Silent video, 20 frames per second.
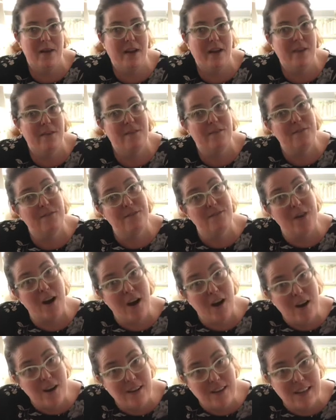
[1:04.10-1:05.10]
make
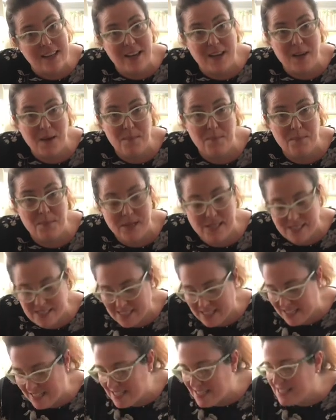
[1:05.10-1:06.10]
farthing
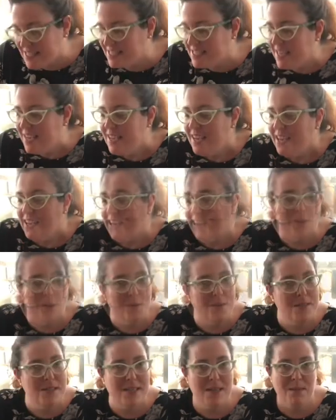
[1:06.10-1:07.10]
biscuits. I
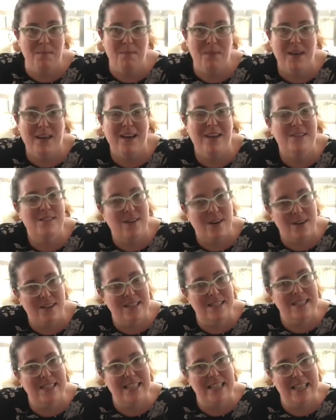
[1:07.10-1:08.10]
chose them because
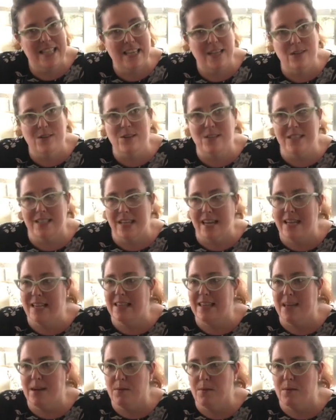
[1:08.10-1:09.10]
honestly they looked
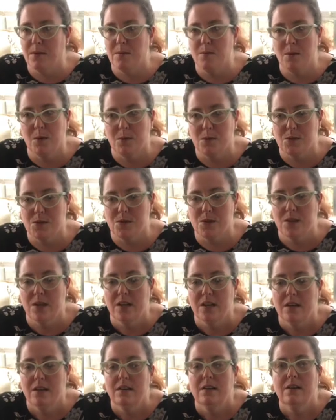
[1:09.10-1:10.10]
like they were the most
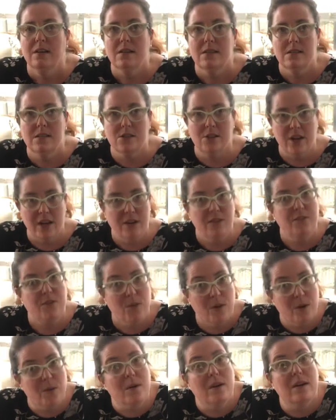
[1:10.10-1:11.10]

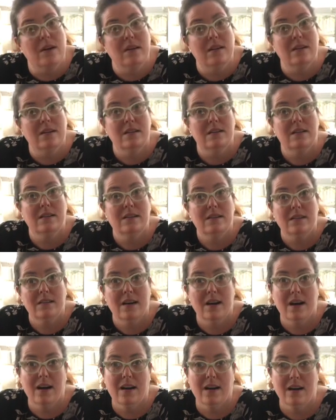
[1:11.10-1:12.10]
straightforward
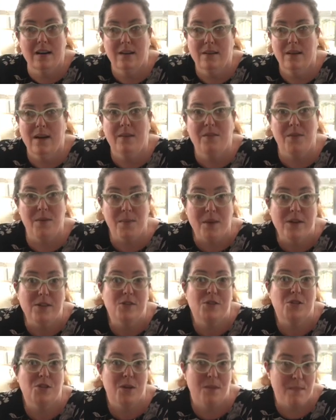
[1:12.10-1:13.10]
of the
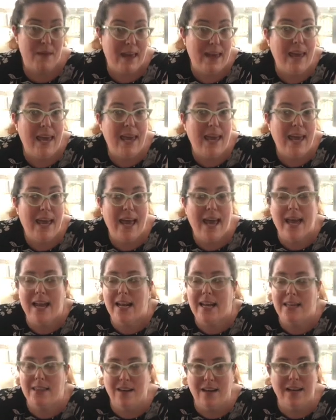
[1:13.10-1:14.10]
bunch to make,
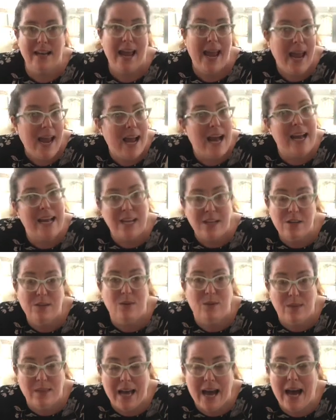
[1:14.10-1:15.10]
and I thought, hey, I can
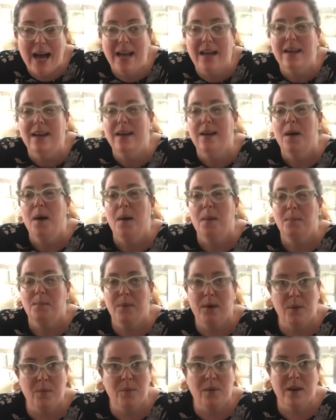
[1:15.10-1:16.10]
do that.
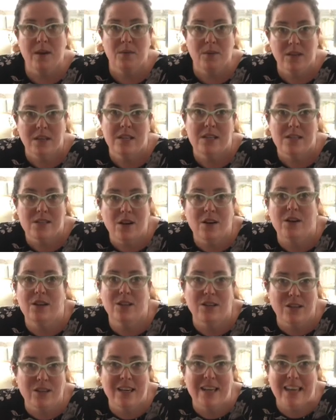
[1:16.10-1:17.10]
But when I really
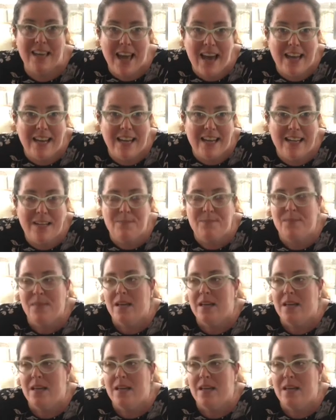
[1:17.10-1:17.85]
started looking at it,